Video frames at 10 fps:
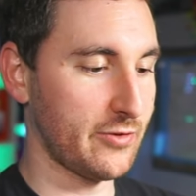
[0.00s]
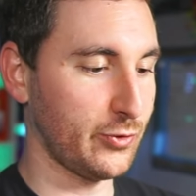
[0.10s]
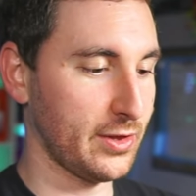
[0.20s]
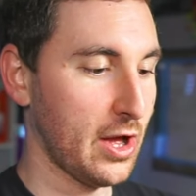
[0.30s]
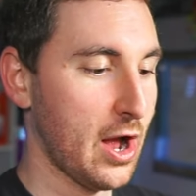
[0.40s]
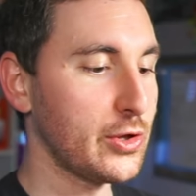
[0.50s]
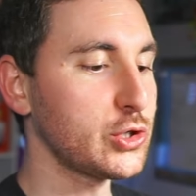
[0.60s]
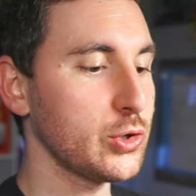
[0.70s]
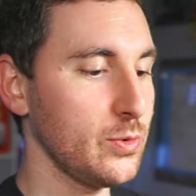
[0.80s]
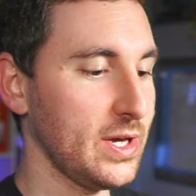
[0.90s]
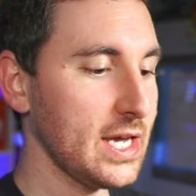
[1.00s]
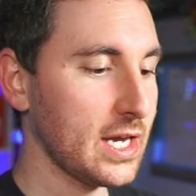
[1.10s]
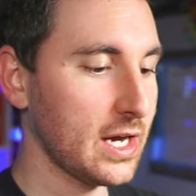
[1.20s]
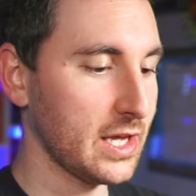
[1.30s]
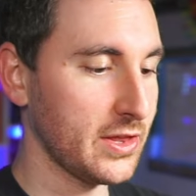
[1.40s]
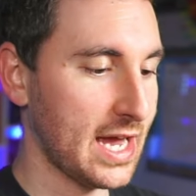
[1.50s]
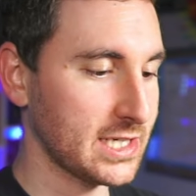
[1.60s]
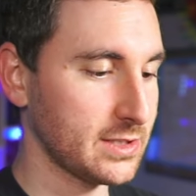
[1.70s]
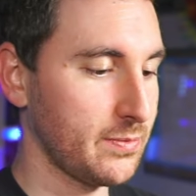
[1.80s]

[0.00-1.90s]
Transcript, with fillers: with the True King, Liligasm,